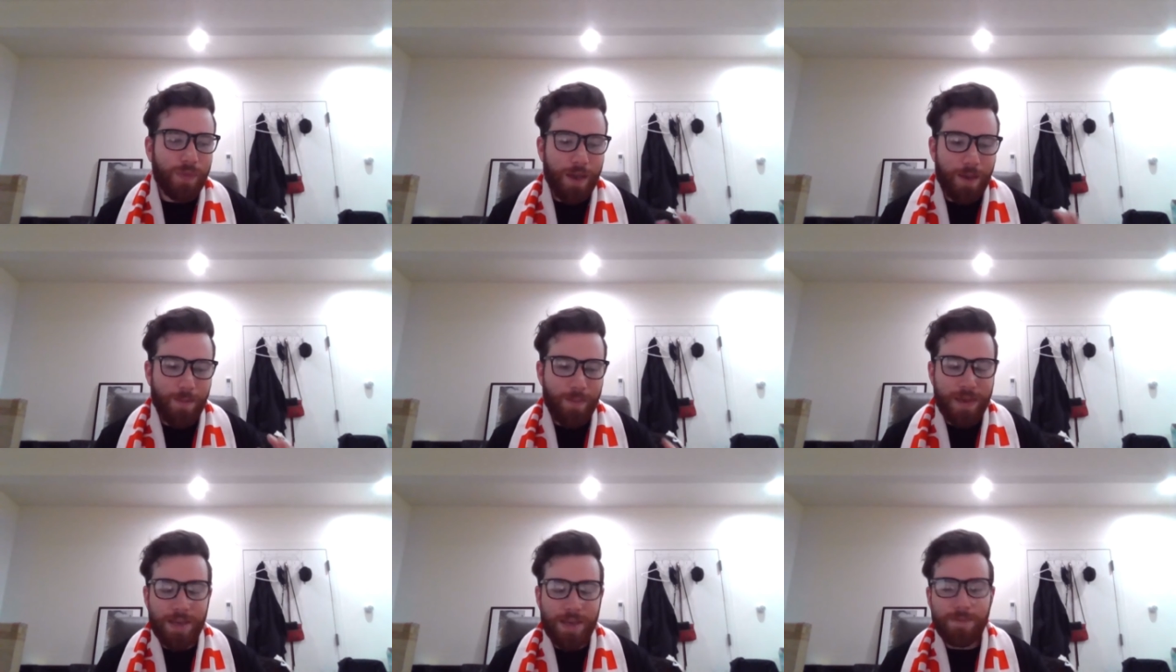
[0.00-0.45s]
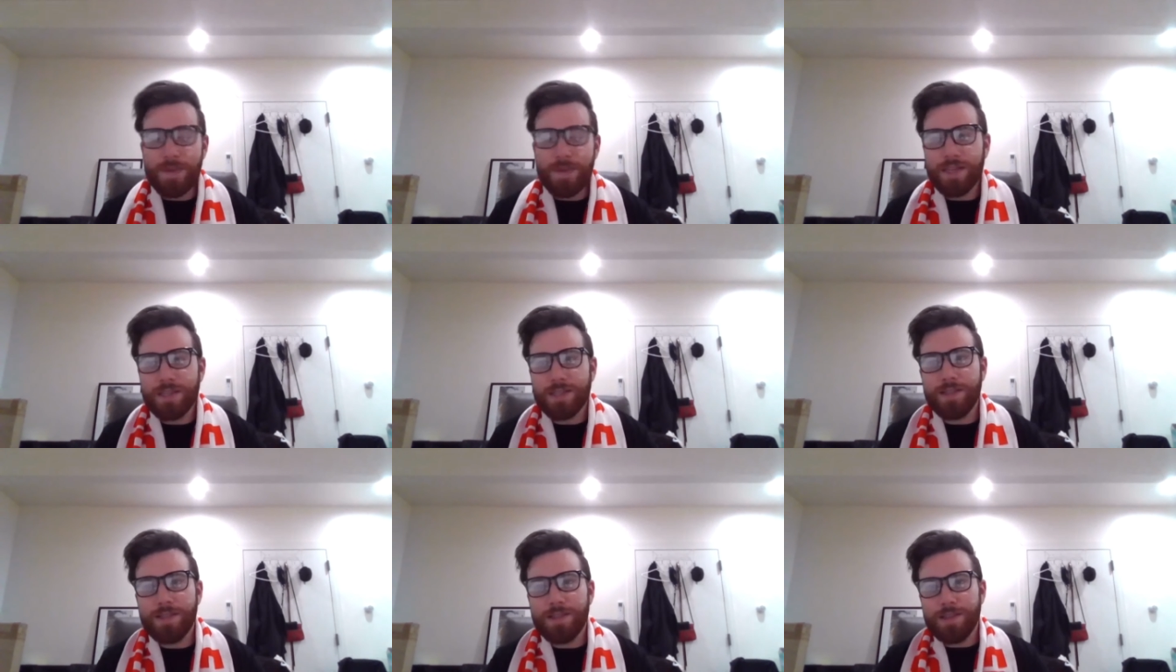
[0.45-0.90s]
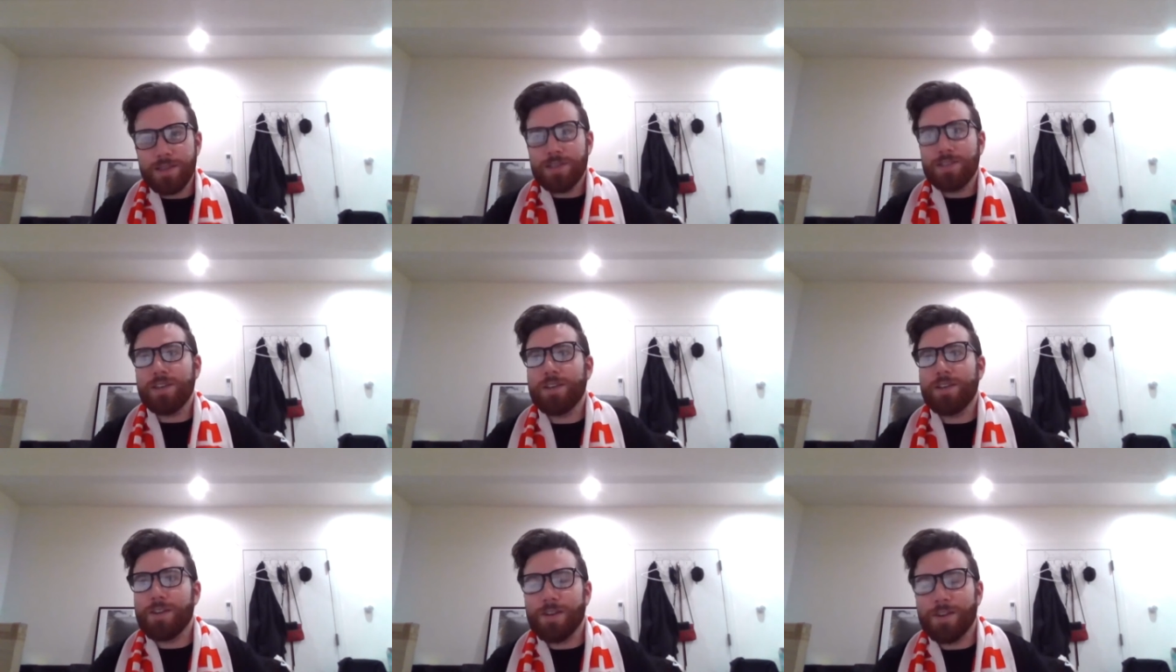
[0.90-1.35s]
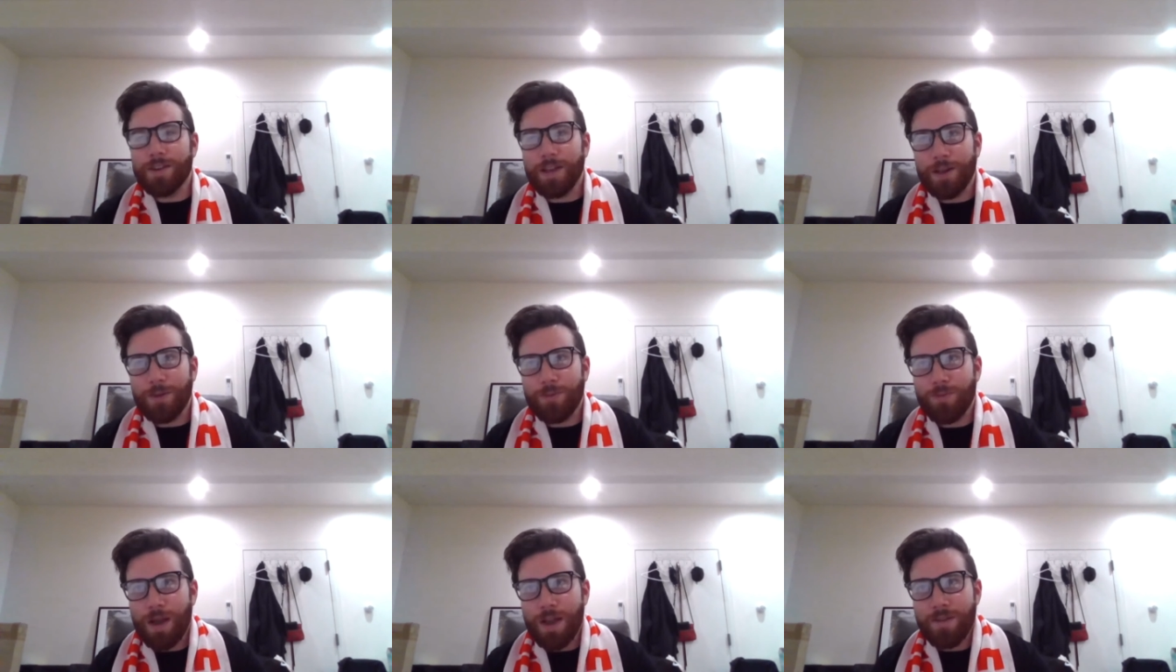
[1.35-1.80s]
I mean, he missed the sitter
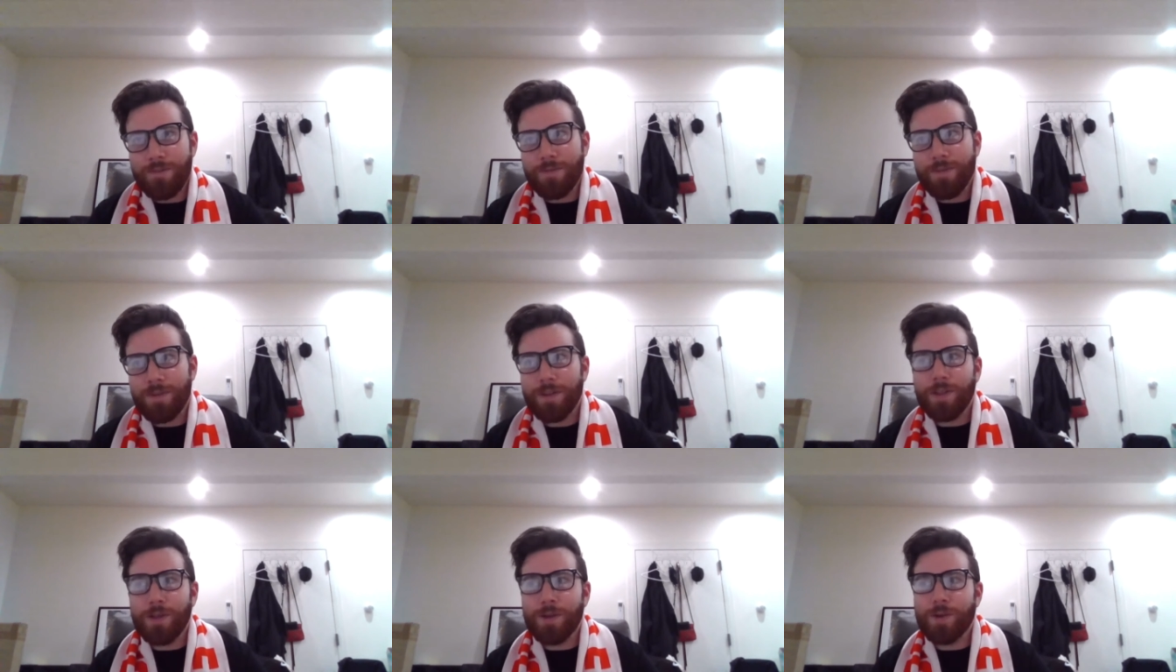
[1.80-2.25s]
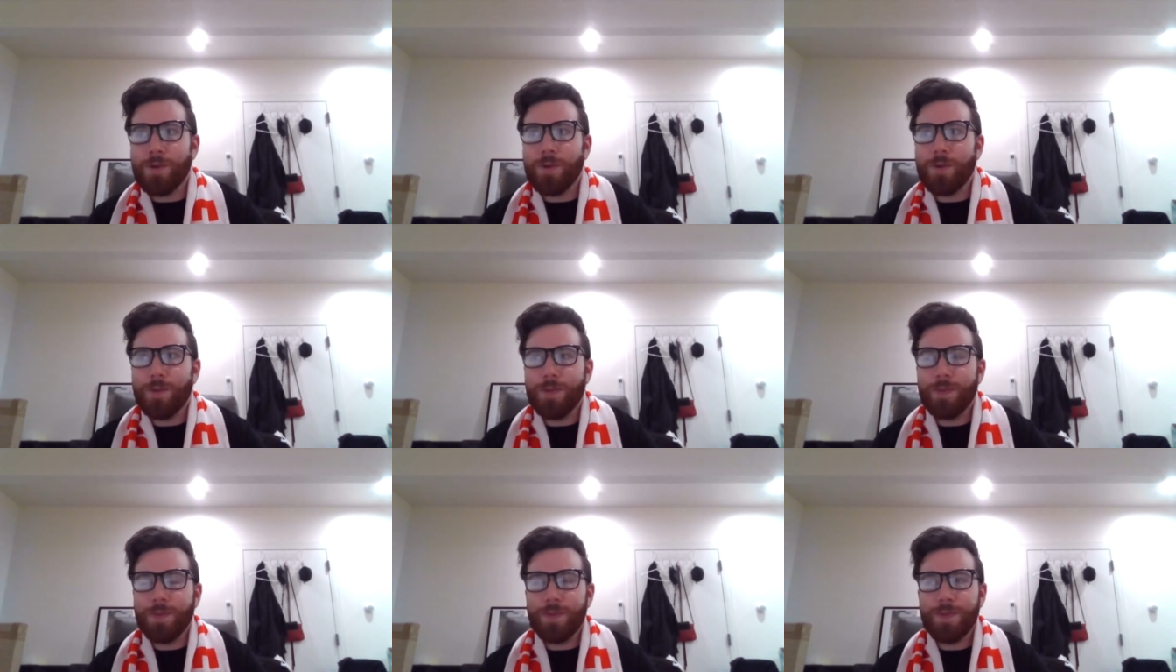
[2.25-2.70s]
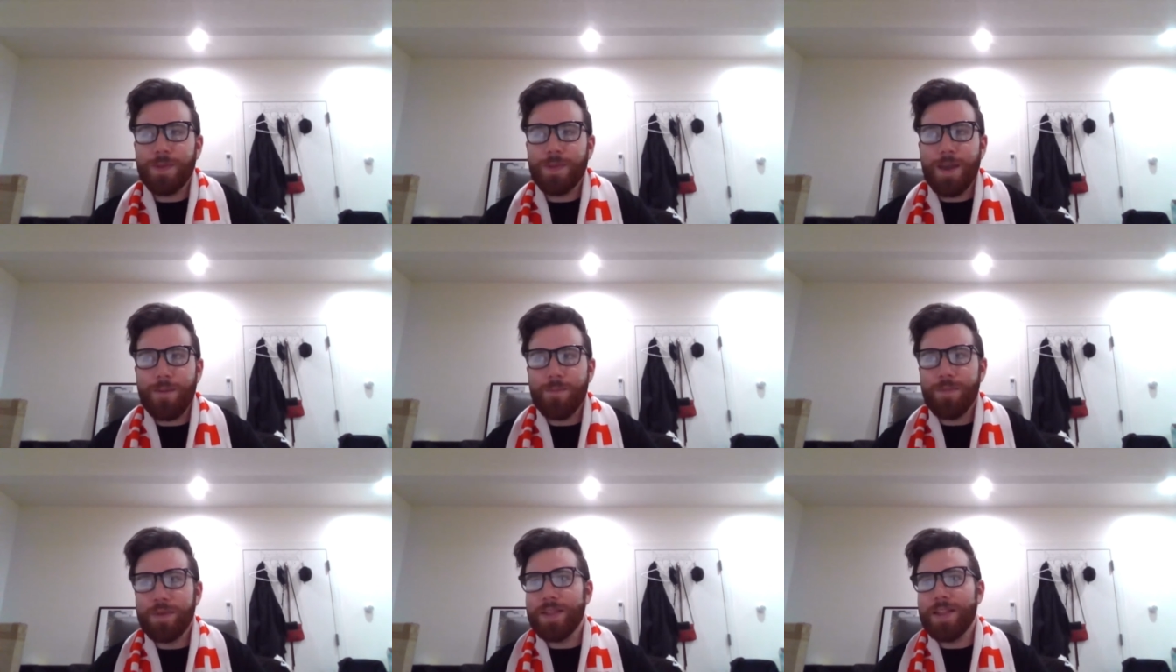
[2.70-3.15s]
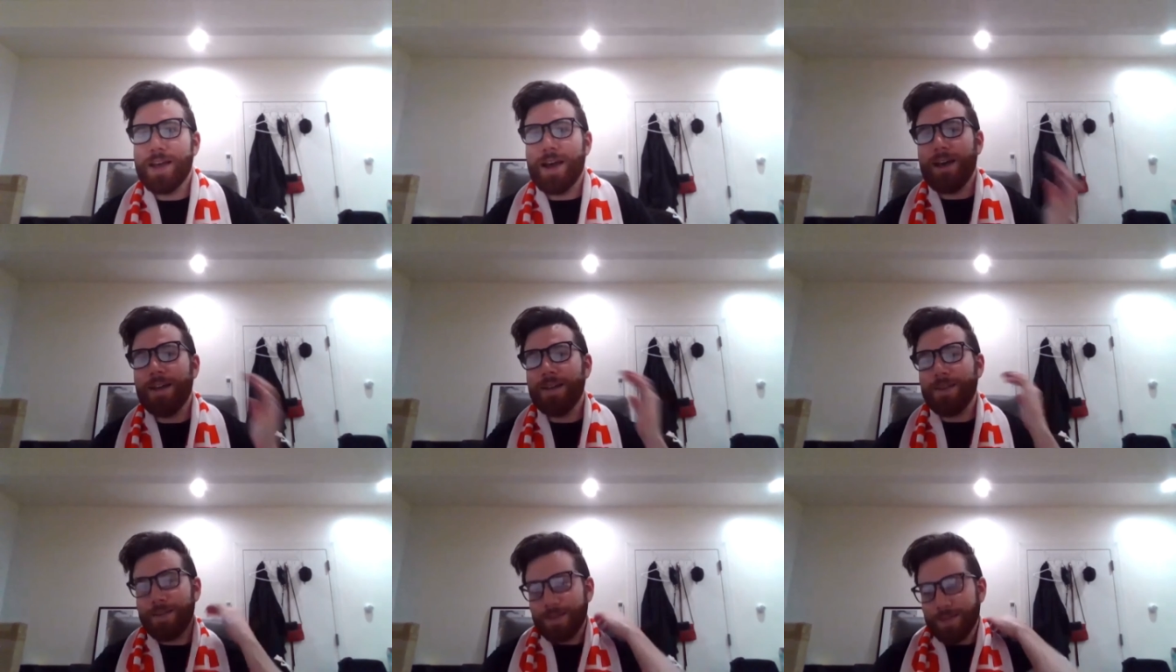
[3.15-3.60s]
like right in front of the goal. I mean,
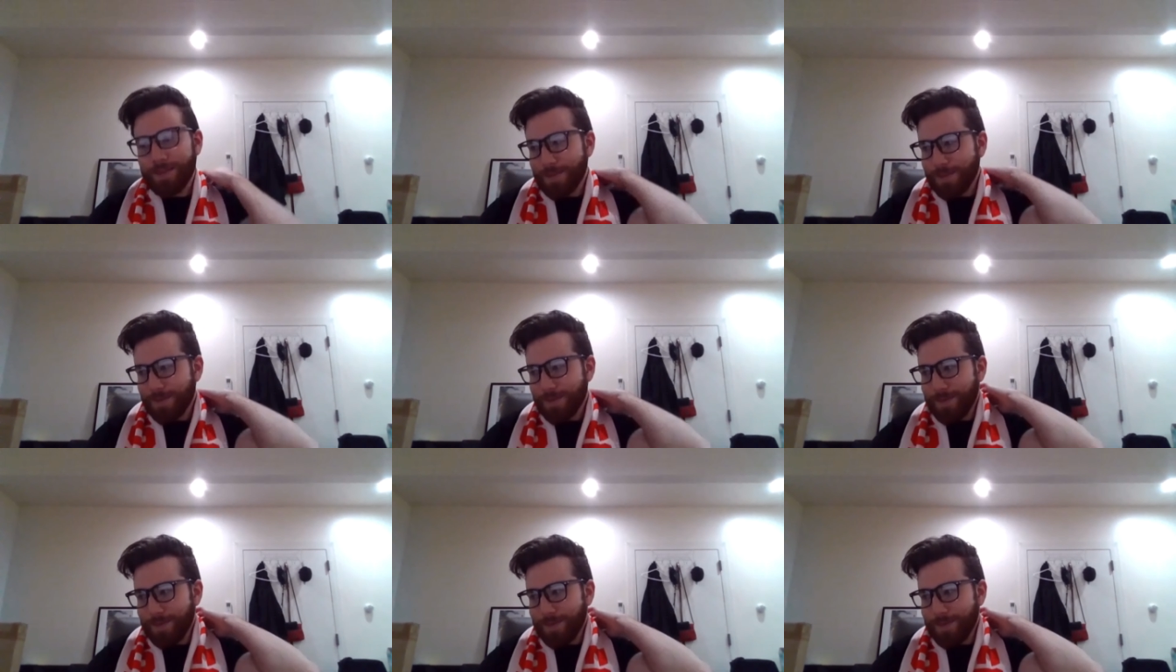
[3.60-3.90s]
that